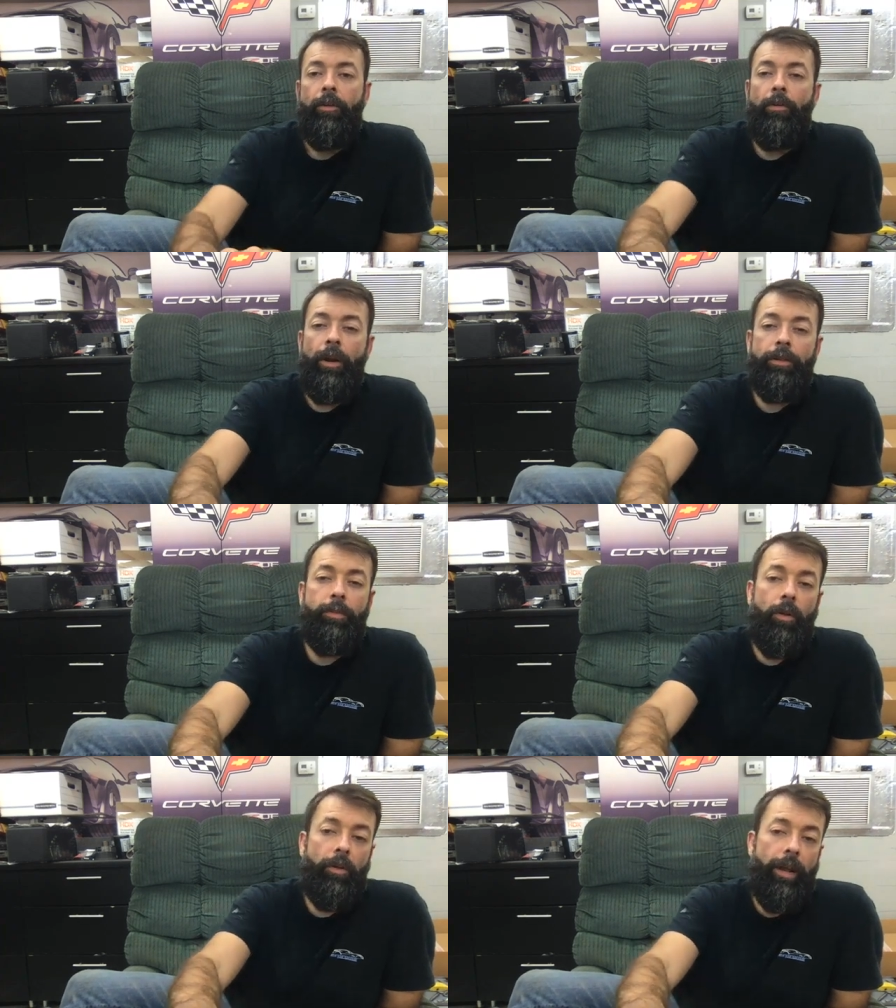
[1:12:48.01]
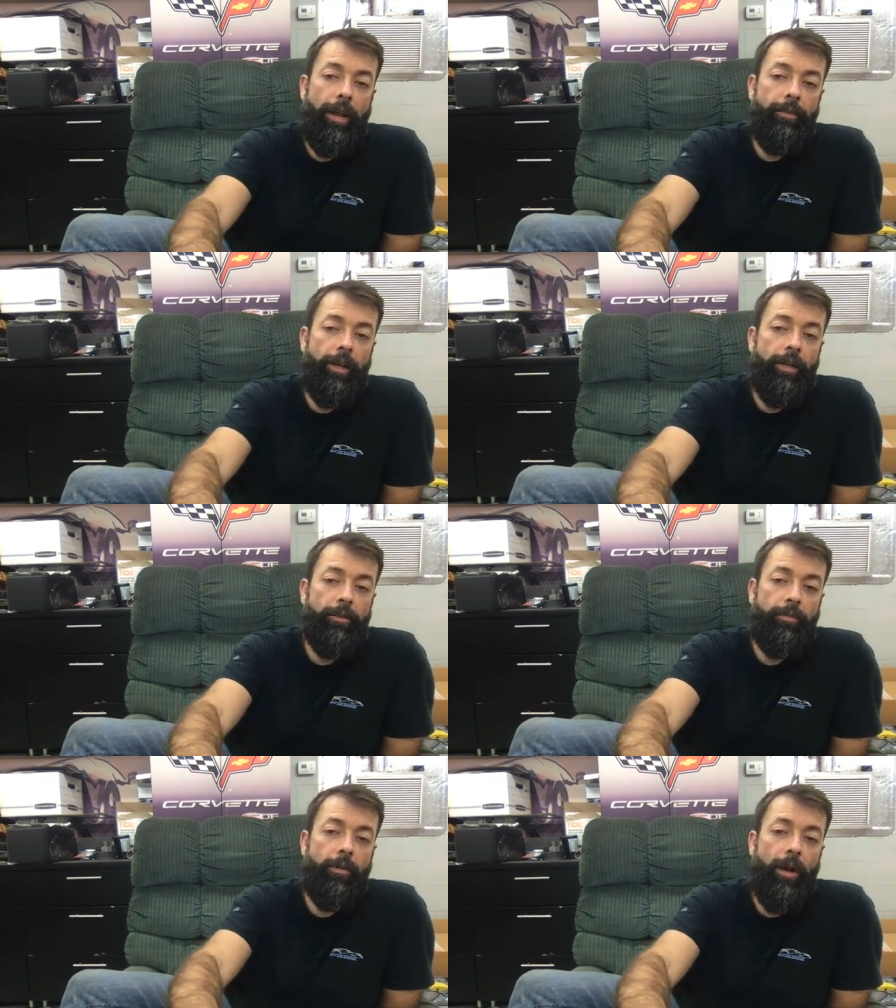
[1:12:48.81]
Run a smaller cam that is
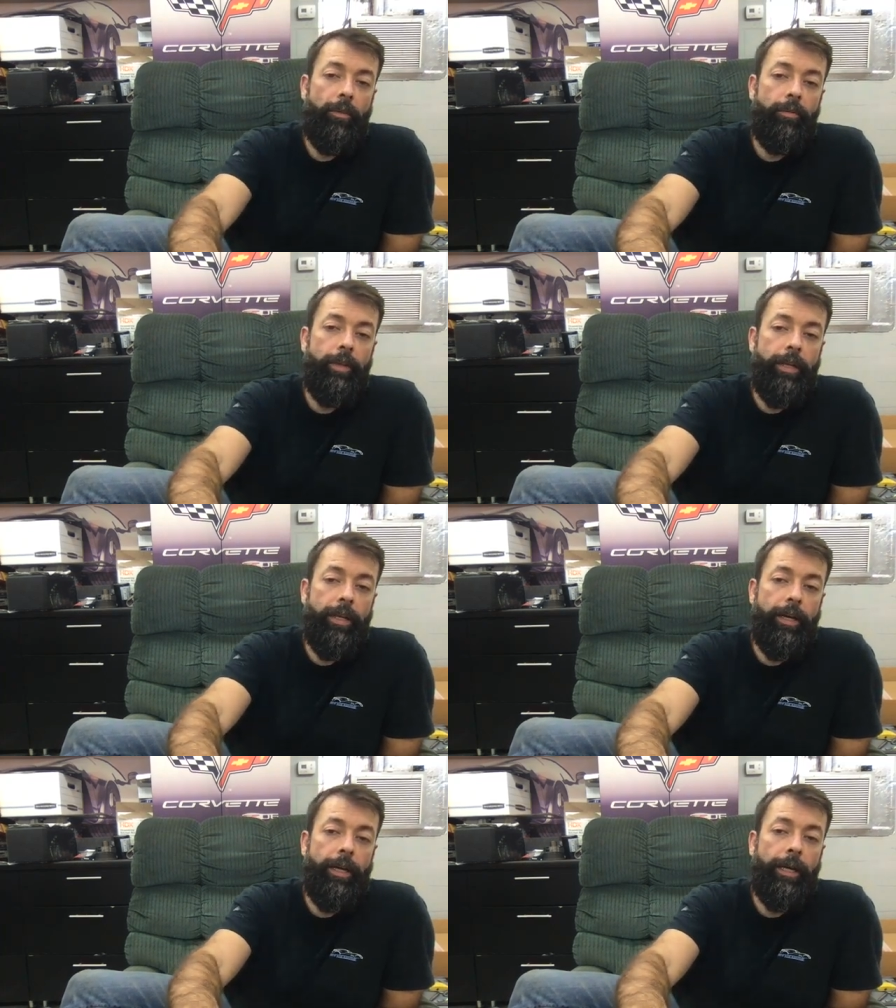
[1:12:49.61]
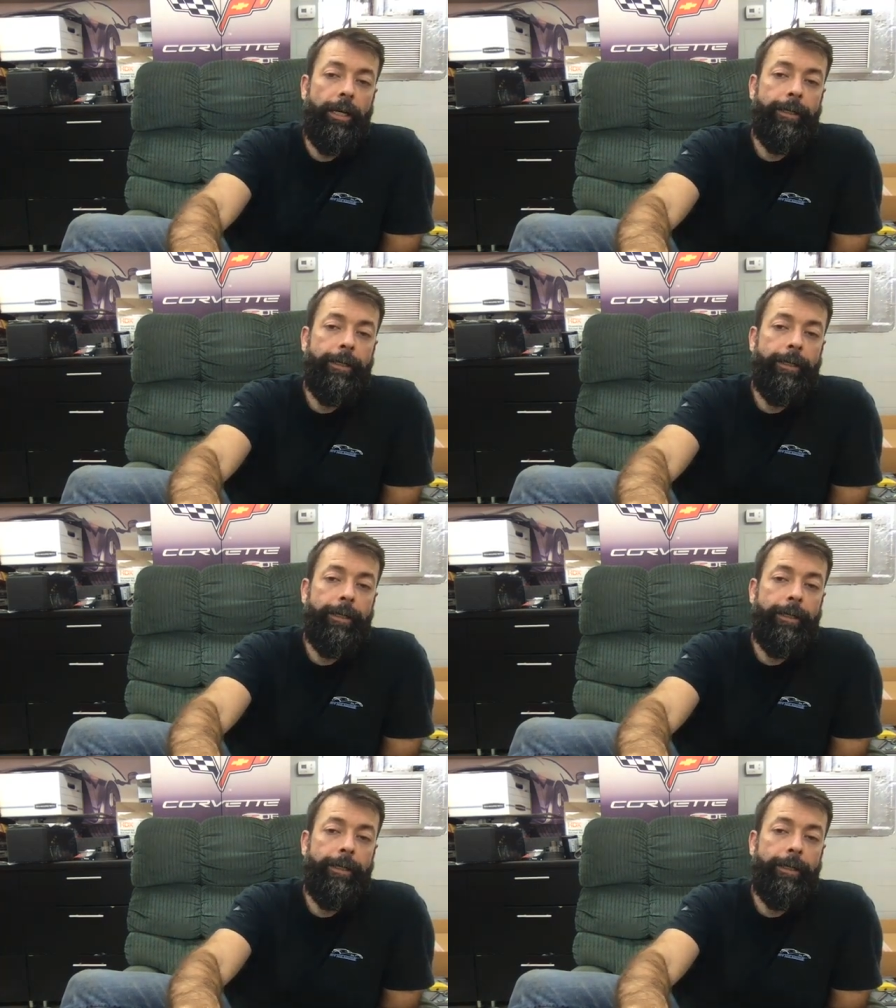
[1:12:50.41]
probably going